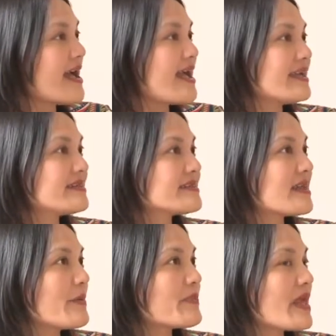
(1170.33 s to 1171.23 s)

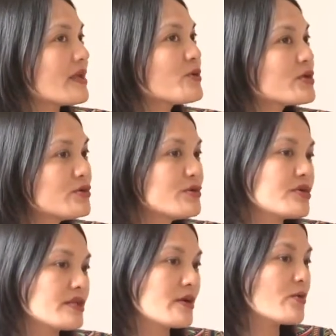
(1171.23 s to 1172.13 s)
And we
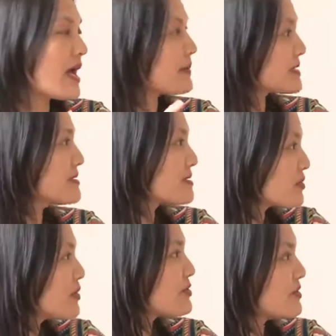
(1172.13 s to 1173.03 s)
could grasp these
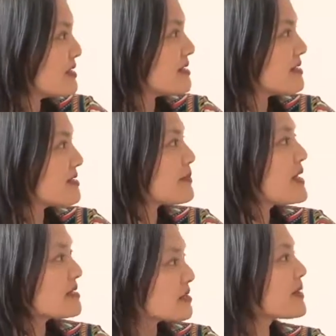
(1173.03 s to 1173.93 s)
opportunities and
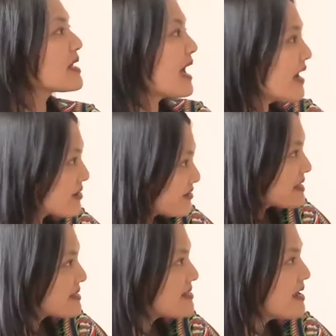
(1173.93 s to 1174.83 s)
make something out of
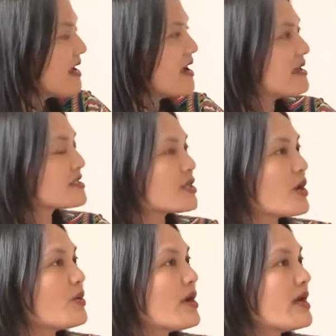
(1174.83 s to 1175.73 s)
it.
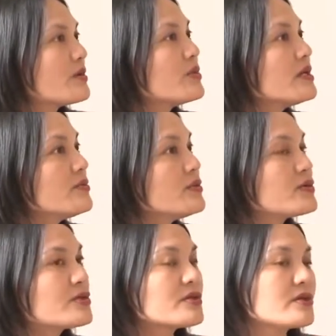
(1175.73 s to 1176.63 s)
So, and we
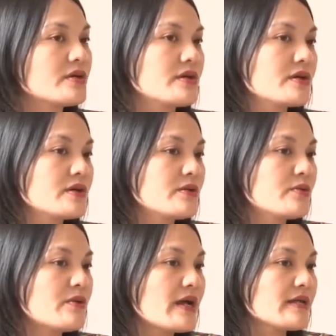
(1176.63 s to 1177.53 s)
would
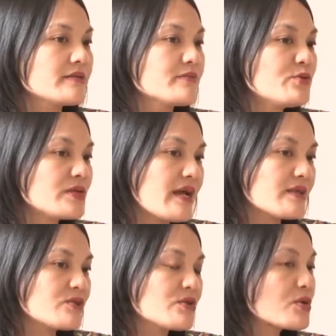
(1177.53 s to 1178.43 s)

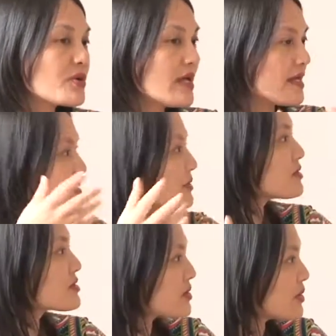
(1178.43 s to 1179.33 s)
like to create
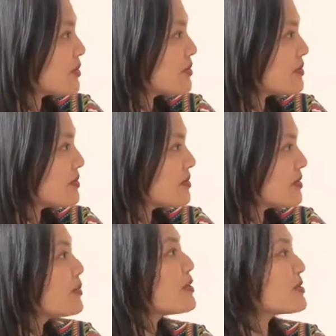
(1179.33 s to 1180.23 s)
also
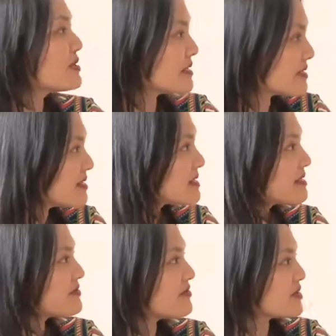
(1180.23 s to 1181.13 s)

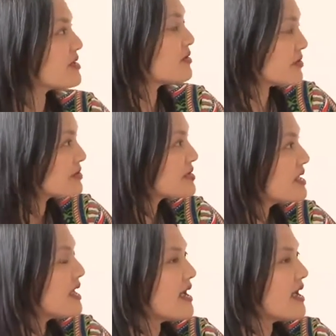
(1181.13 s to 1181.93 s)
opportunities for the others.